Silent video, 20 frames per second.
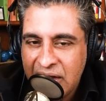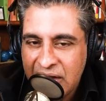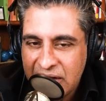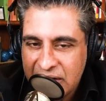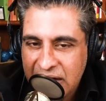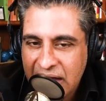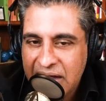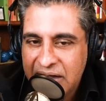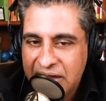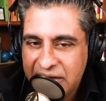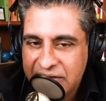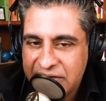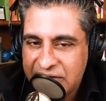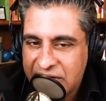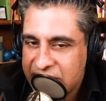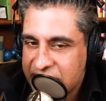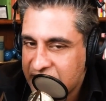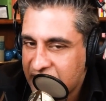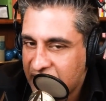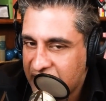not
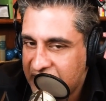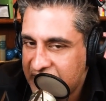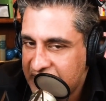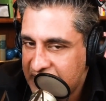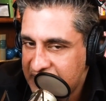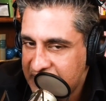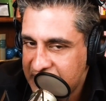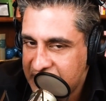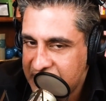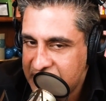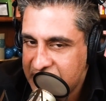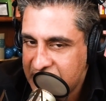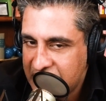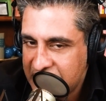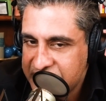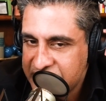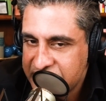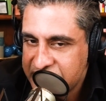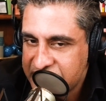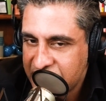necessarily
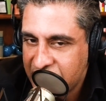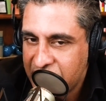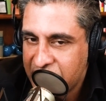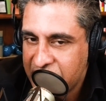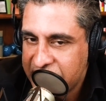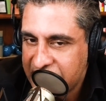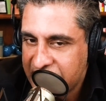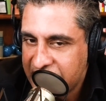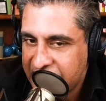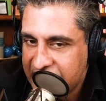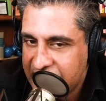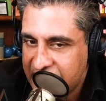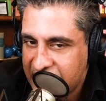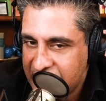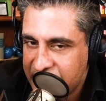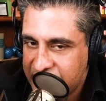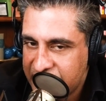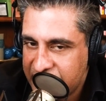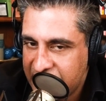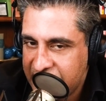like,
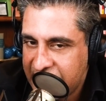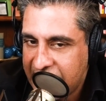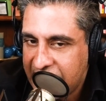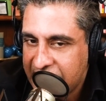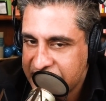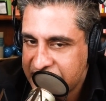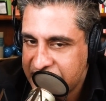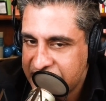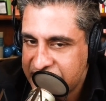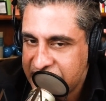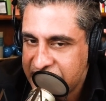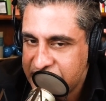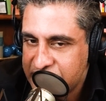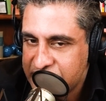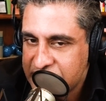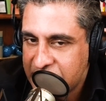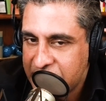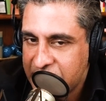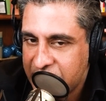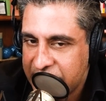celiac disease or
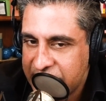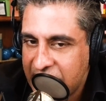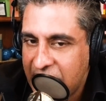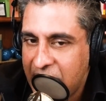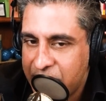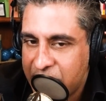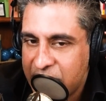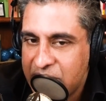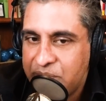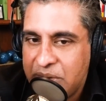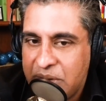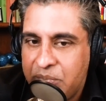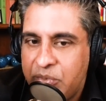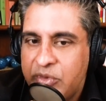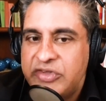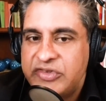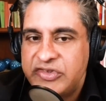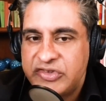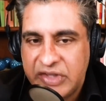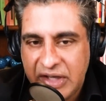something like that, but people
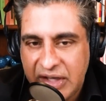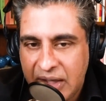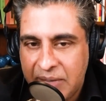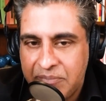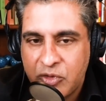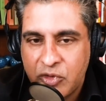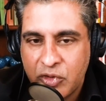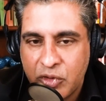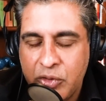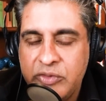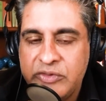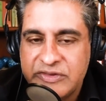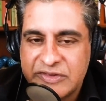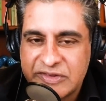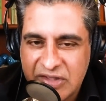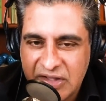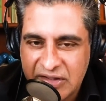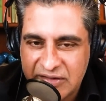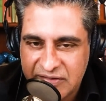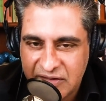just say I'm gluten
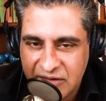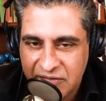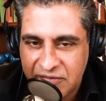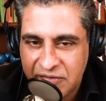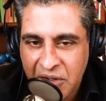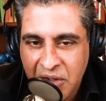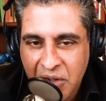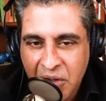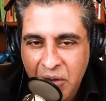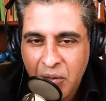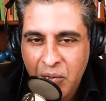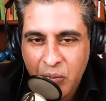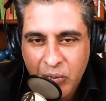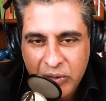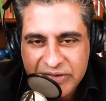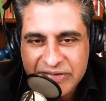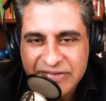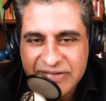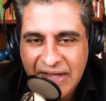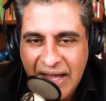sensitive. What
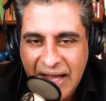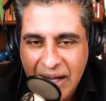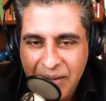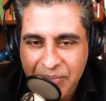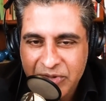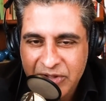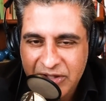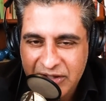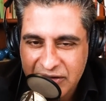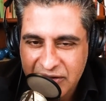is happening